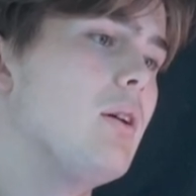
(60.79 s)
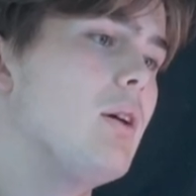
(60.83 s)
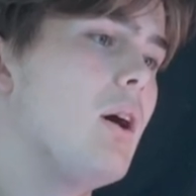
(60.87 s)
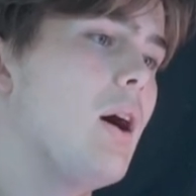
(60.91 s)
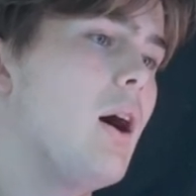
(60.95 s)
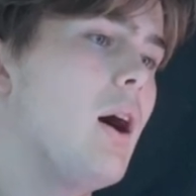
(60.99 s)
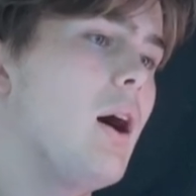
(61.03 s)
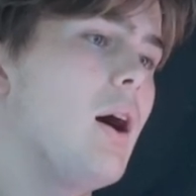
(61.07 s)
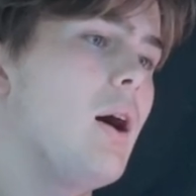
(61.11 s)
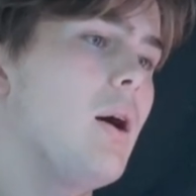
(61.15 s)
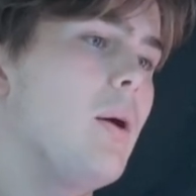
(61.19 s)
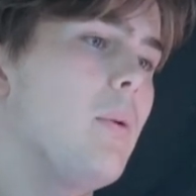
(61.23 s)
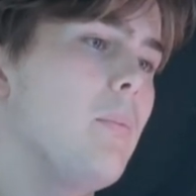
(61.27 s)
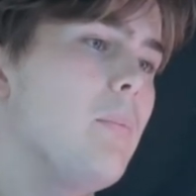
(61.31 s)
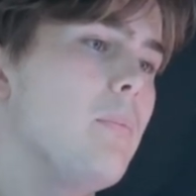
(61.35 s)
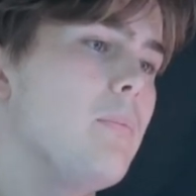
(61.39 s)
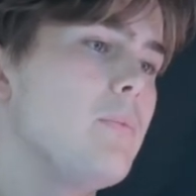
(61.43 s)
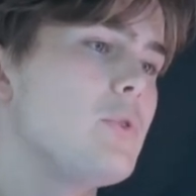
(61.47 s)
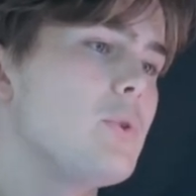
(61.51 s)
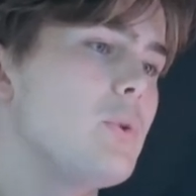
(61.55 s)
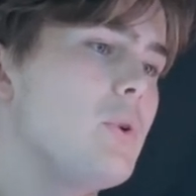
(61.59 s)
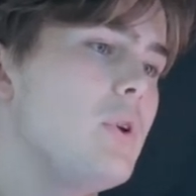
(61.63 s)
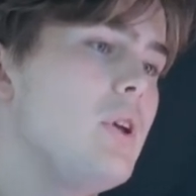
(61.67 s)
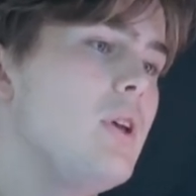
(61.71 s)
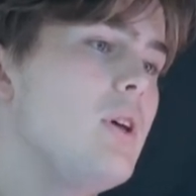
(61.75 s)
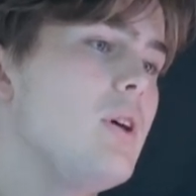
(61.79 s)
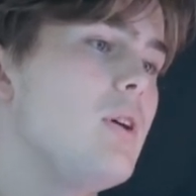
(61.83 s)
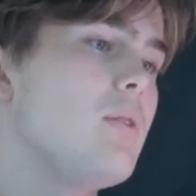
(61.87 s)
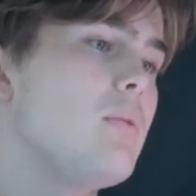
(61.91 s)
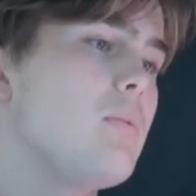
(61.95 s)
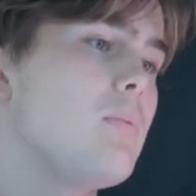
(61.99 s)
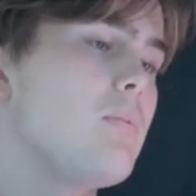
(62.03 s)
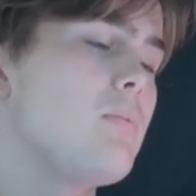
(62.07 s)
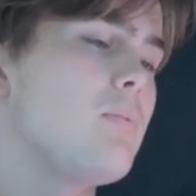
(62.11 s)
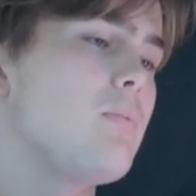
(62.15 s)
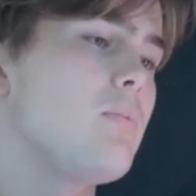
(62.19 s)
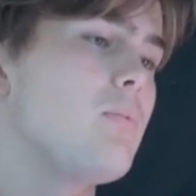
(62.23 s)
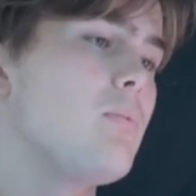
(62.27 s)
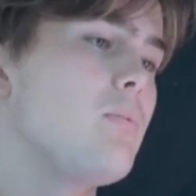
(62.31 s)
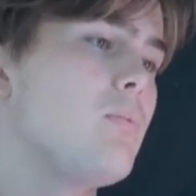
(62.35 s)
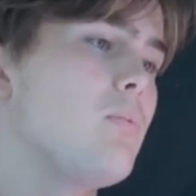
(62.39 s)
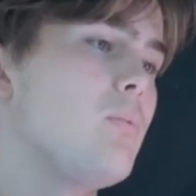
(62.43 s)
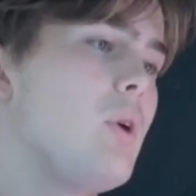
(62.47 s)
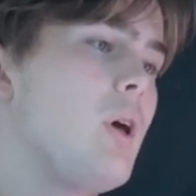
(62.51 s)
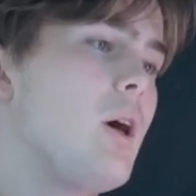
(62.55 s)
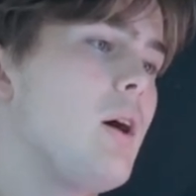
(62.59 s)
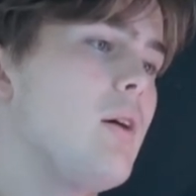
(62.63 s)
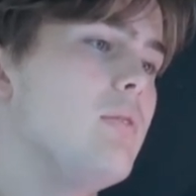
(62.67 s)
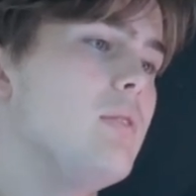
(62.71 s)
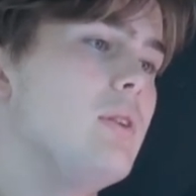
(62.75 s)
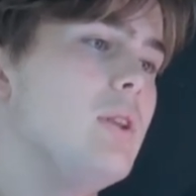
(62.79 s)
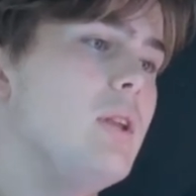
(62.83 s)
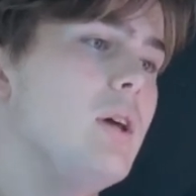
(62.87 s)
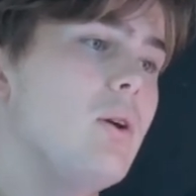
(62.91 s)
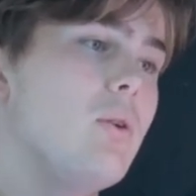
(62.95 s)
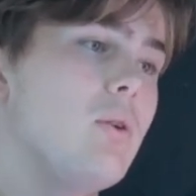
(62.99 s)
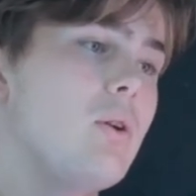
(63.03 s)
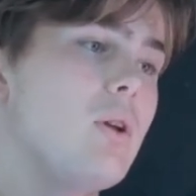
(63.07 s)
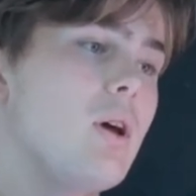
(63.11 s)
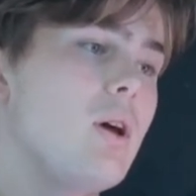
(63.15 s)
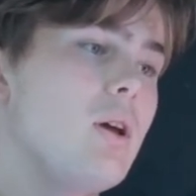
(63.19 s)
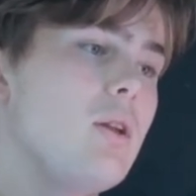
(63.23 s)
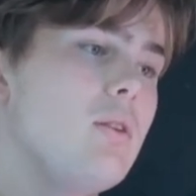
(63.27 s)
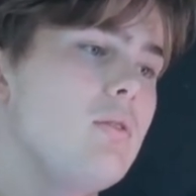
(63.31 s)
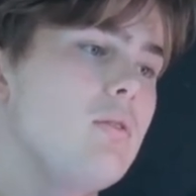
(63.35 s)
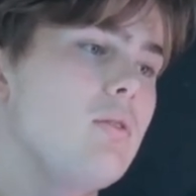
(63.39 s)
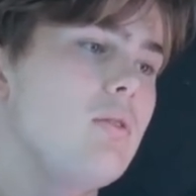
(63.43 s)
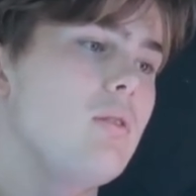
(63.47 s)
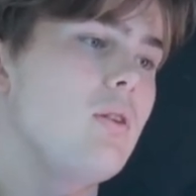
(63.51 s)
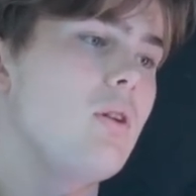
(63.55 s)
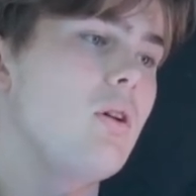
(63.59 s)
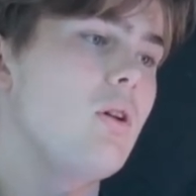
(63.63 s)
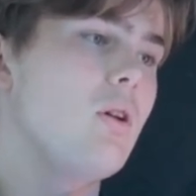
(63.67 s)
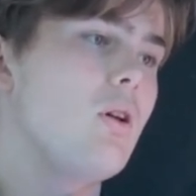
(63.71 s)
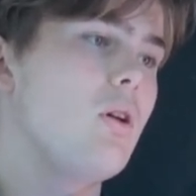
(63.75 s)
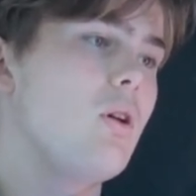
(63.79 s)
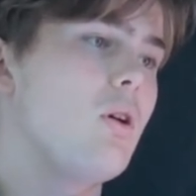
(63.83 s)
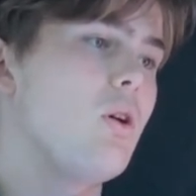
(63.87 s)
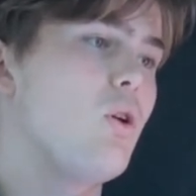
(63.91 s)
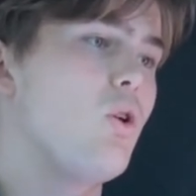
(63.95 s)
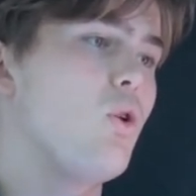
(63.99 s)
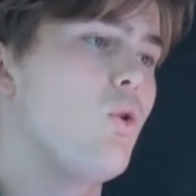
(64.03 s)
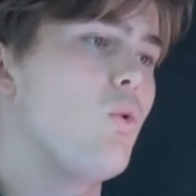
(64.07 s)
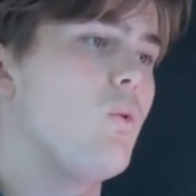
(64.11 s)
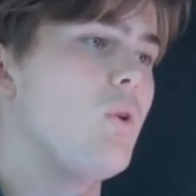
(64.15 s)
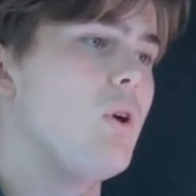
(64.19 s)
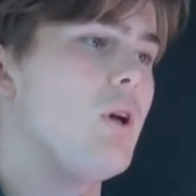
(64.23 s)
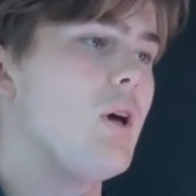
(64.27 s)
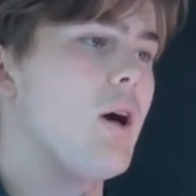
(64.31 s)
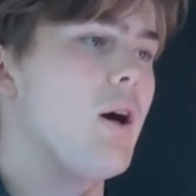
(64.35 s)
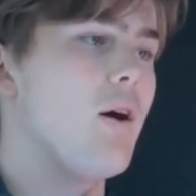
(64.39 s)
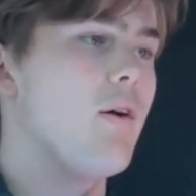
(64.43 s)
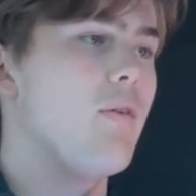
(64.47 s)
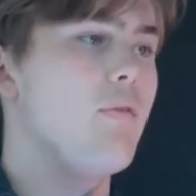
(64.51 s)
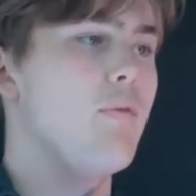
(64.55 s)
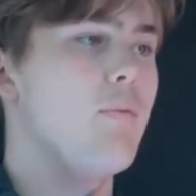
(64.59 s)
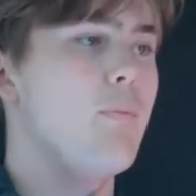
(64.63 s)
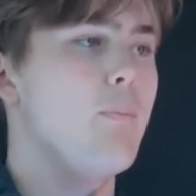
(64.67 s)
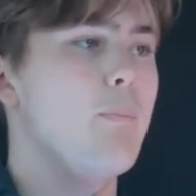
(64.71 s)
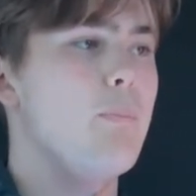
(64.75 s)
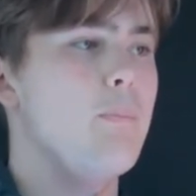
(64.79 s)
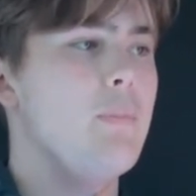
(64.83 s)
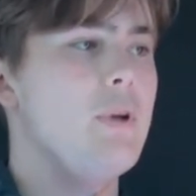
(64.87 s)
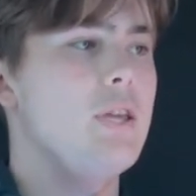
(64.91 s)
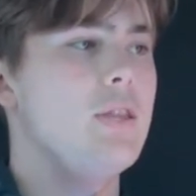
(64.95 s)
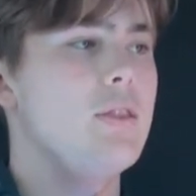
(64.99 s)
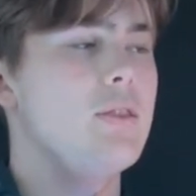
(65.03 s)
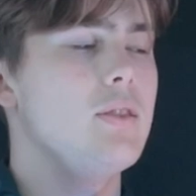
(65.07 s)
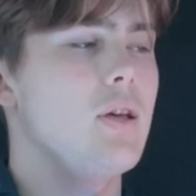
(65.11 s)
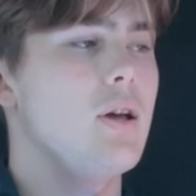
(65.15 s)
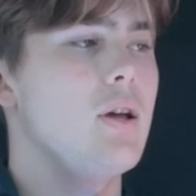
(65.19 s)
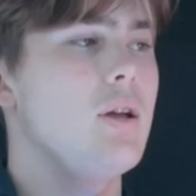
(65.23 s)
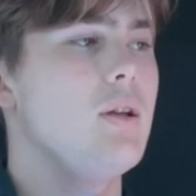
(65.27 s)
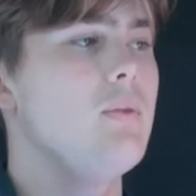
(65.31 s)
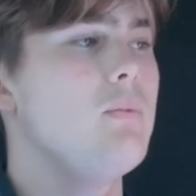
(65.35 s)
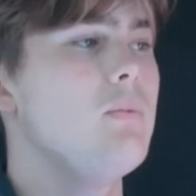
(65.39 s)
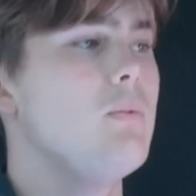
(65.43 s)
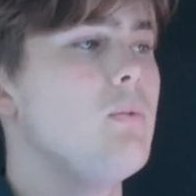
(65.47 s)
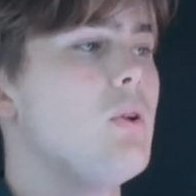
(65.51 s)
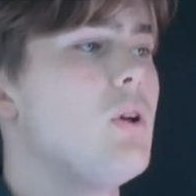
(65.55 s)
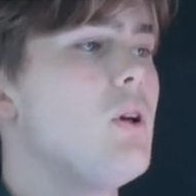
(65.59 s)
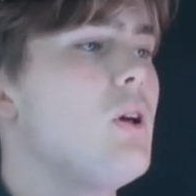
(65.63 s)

so here we have an alkane, we have methane,